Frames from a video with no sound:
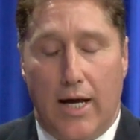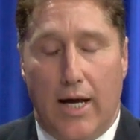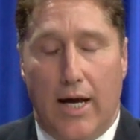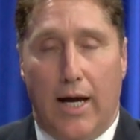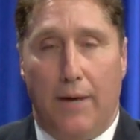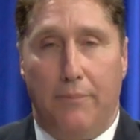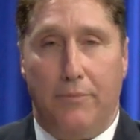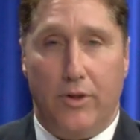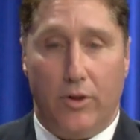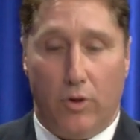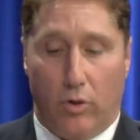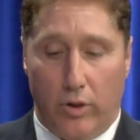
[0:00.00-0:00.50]

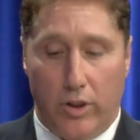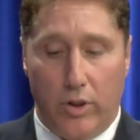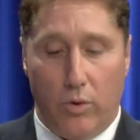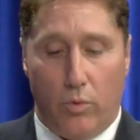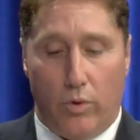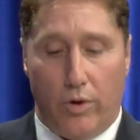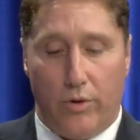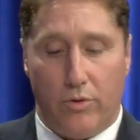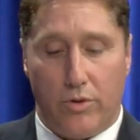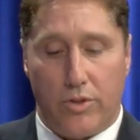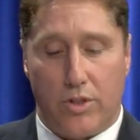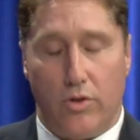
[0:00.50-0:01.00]
I'm the only
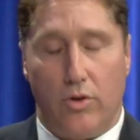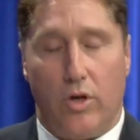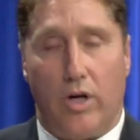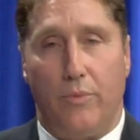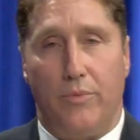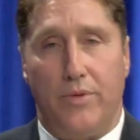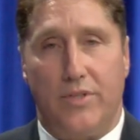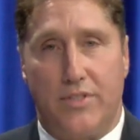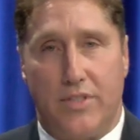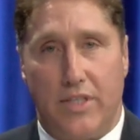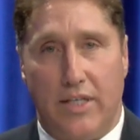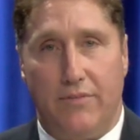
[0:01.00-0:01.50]
one who's not
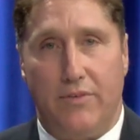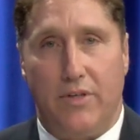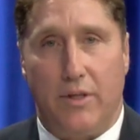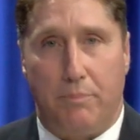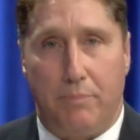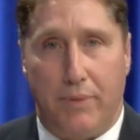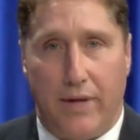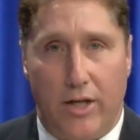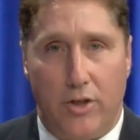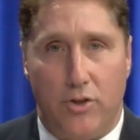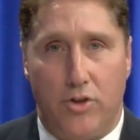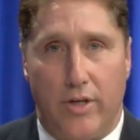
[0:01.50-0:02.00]
receiving a
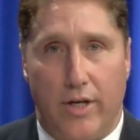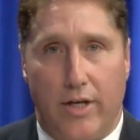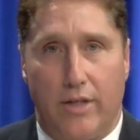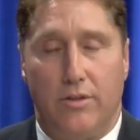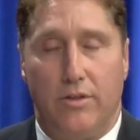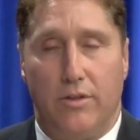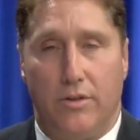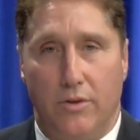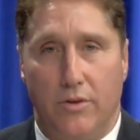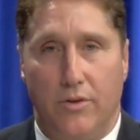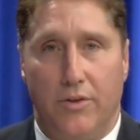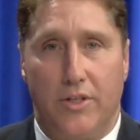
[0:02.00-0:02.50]
paycheck
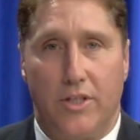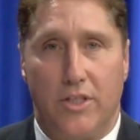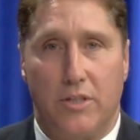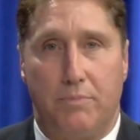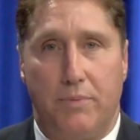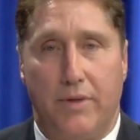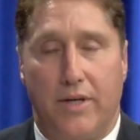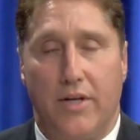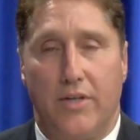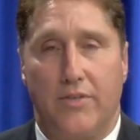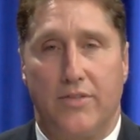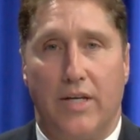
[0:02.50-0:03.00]
to do this
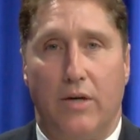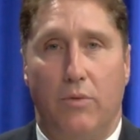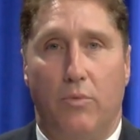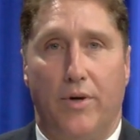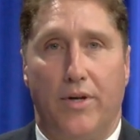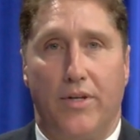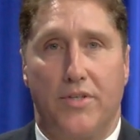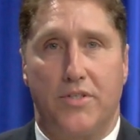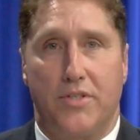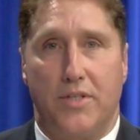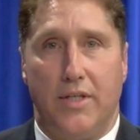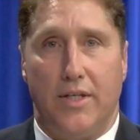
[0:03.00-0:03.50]
because I
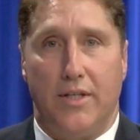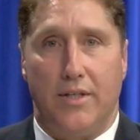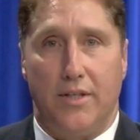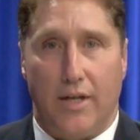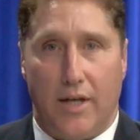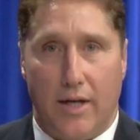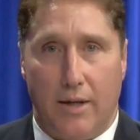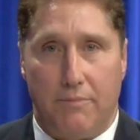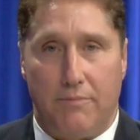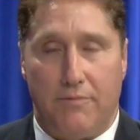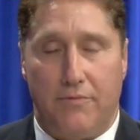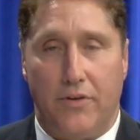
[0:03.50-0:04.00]
want to stand
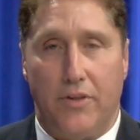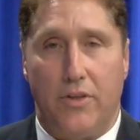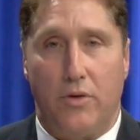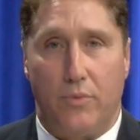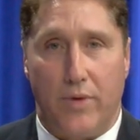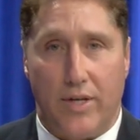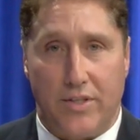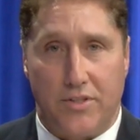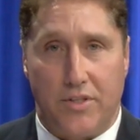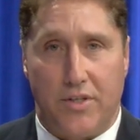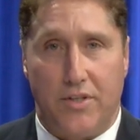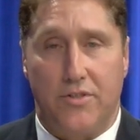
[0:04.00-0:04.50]
up for the
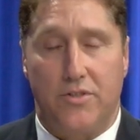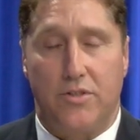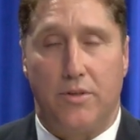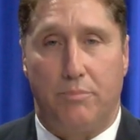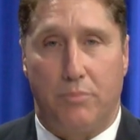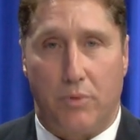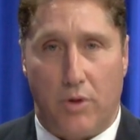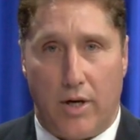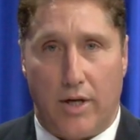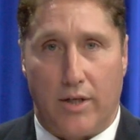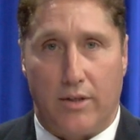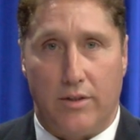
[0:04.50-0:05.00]
residents of
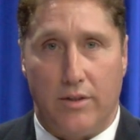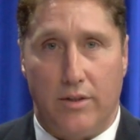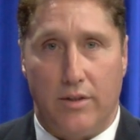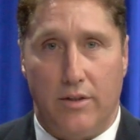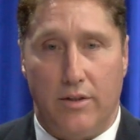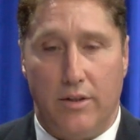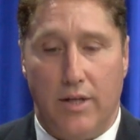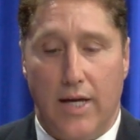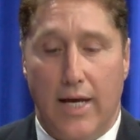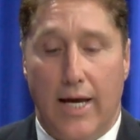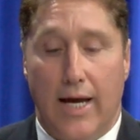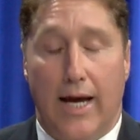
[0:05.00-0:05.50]

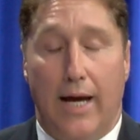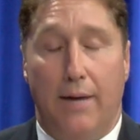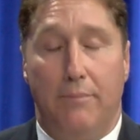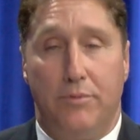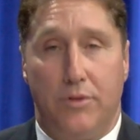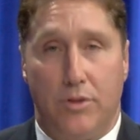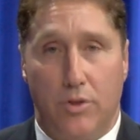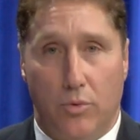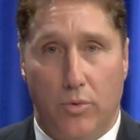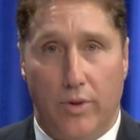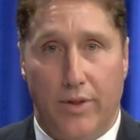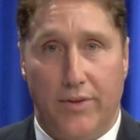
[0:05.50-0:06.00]
Brockton. I'm
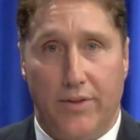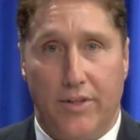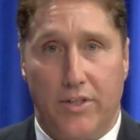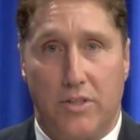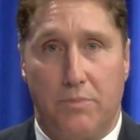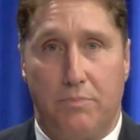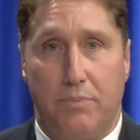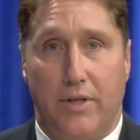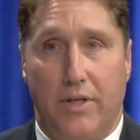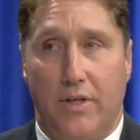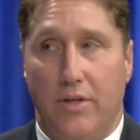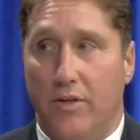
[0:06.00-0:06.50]
doing this
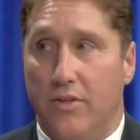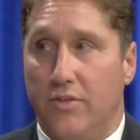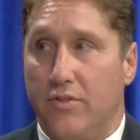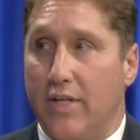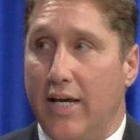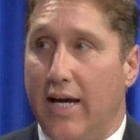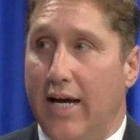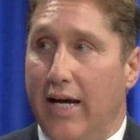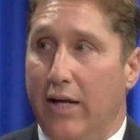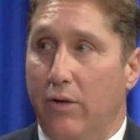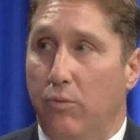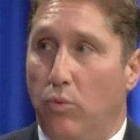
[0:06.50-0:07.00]
because
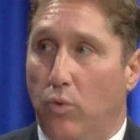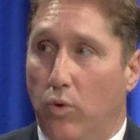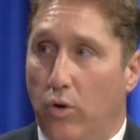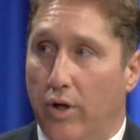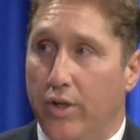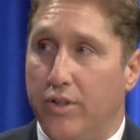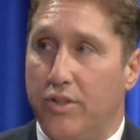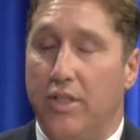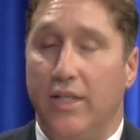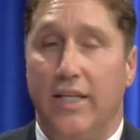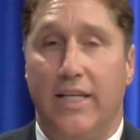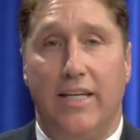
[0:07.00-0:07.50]
I
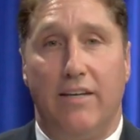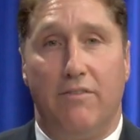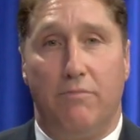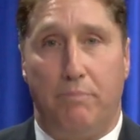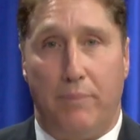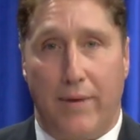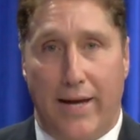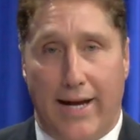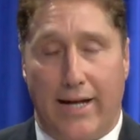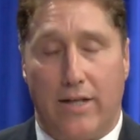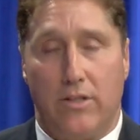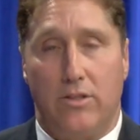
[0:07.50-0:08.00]
want to give
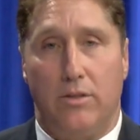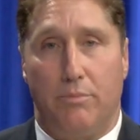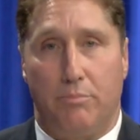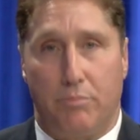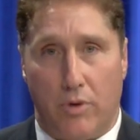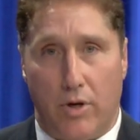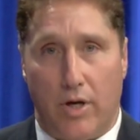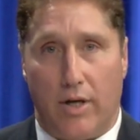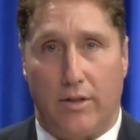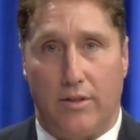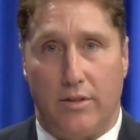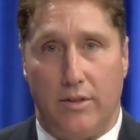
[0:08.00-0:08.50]
back to
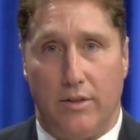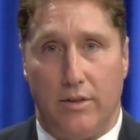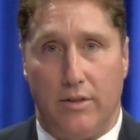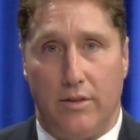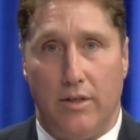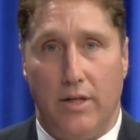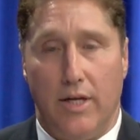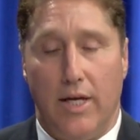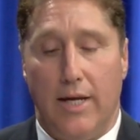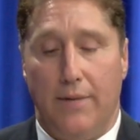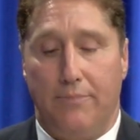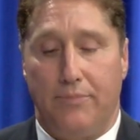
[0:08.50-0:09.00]
Brockton.
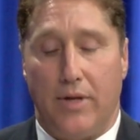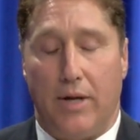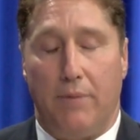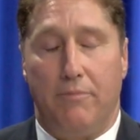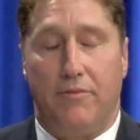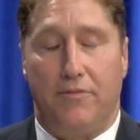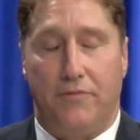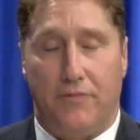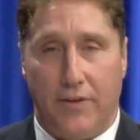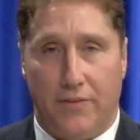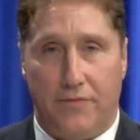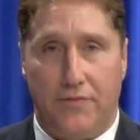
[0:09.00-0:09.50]
I'm
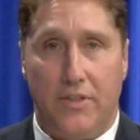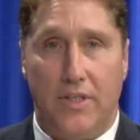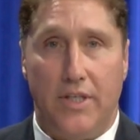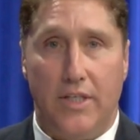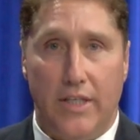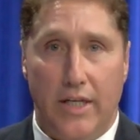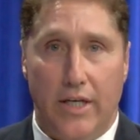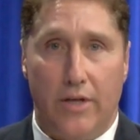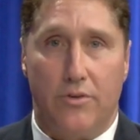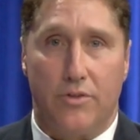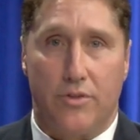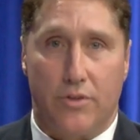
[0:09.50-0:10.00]
50
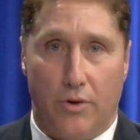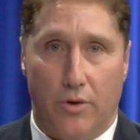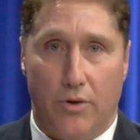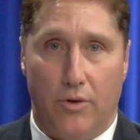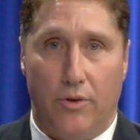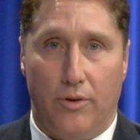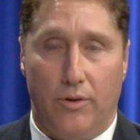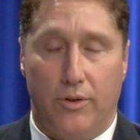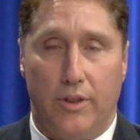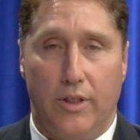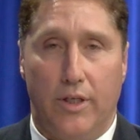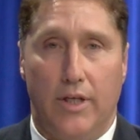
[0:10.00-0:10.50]
years
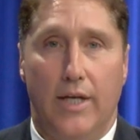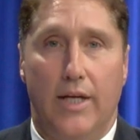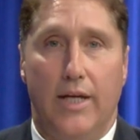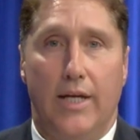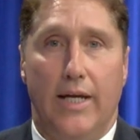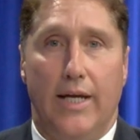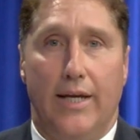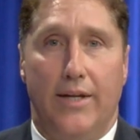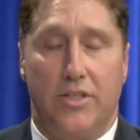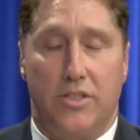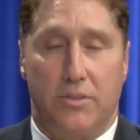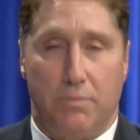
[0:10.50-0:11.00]
old
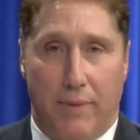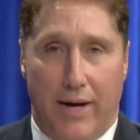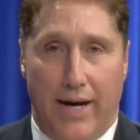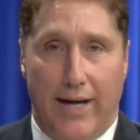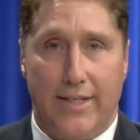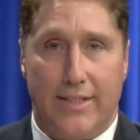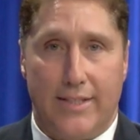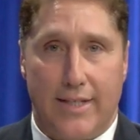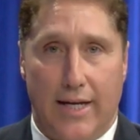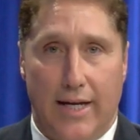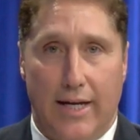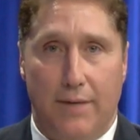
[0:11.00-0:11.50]
and it's my
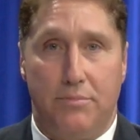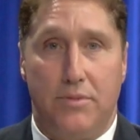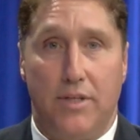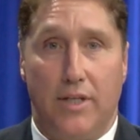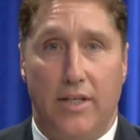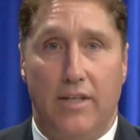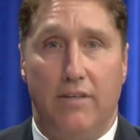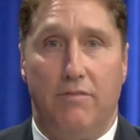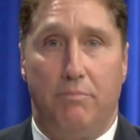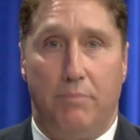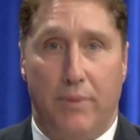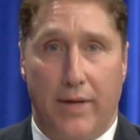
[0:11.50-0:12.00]
time to
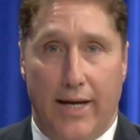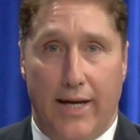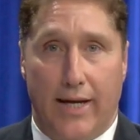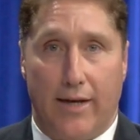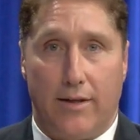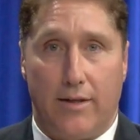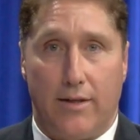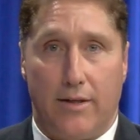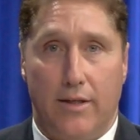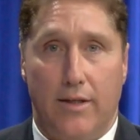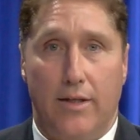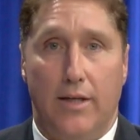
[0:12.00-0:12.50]
give
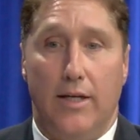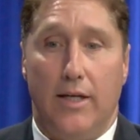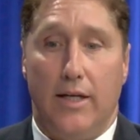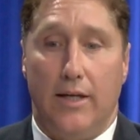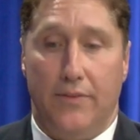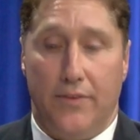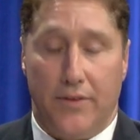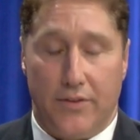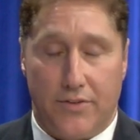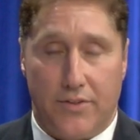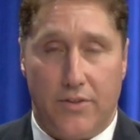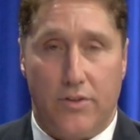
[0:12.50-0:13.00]
back
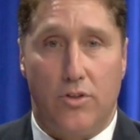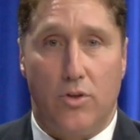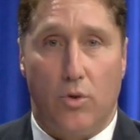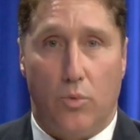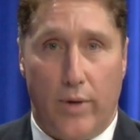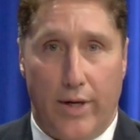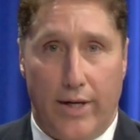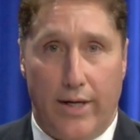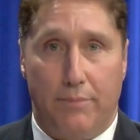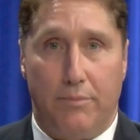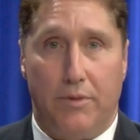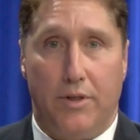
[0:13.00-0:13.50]
and this is the
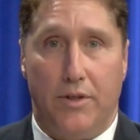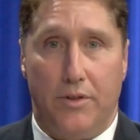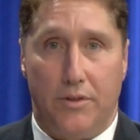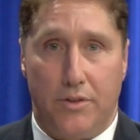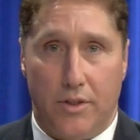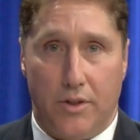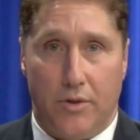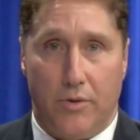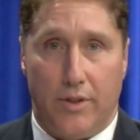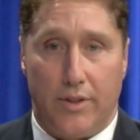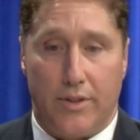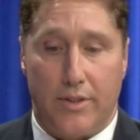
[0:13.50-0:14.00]
way I'm going to
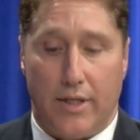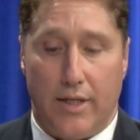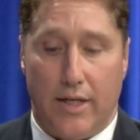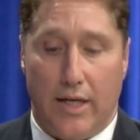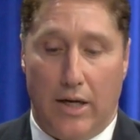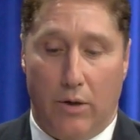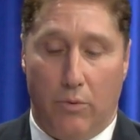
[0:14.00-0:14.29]
do it.